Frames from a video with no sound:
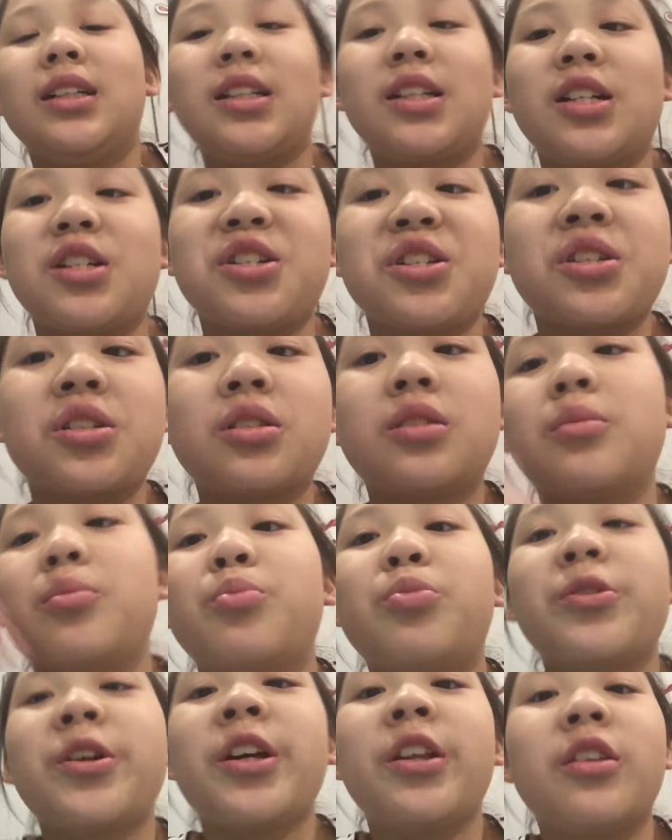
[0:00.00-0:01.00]
you're just gonna
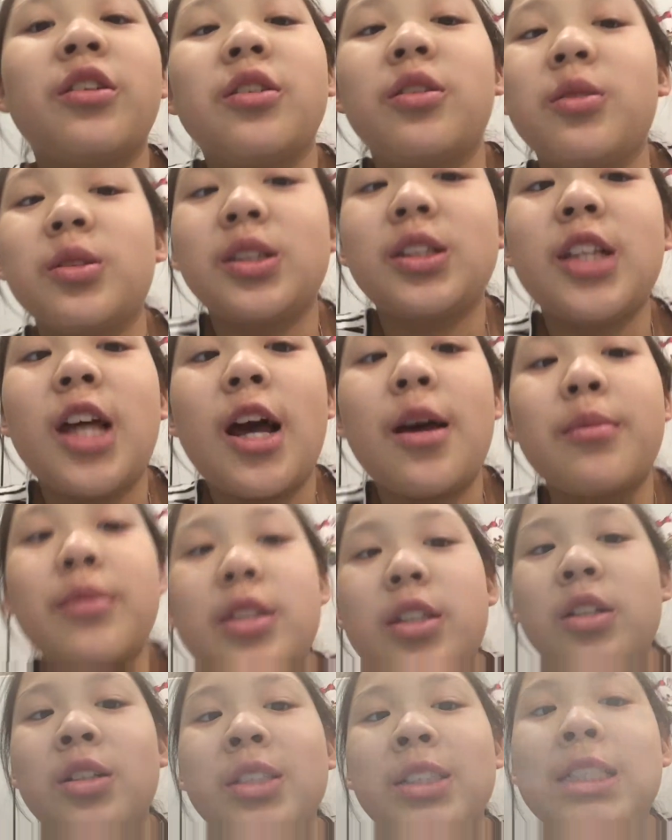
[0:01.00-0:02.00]
break the whole slime.
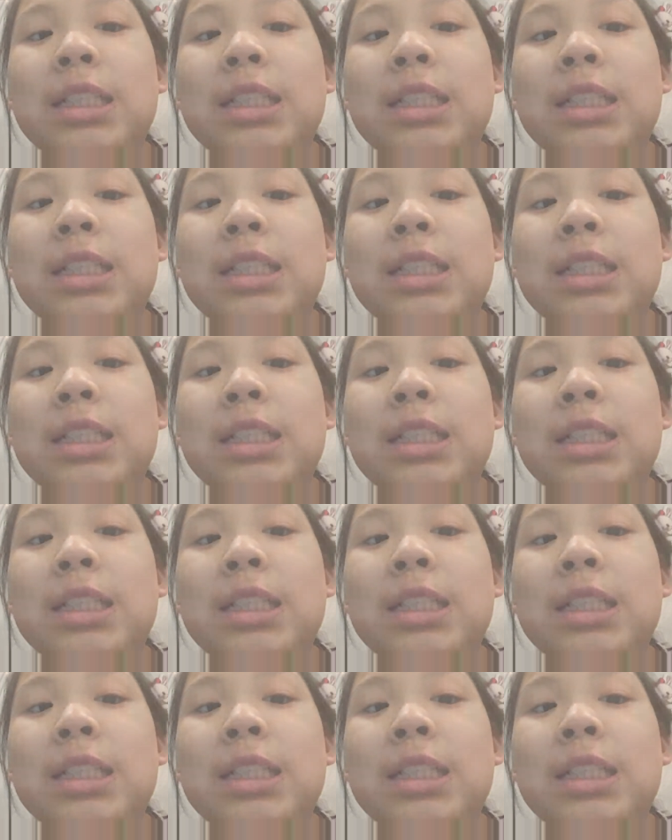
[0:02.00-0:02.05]
So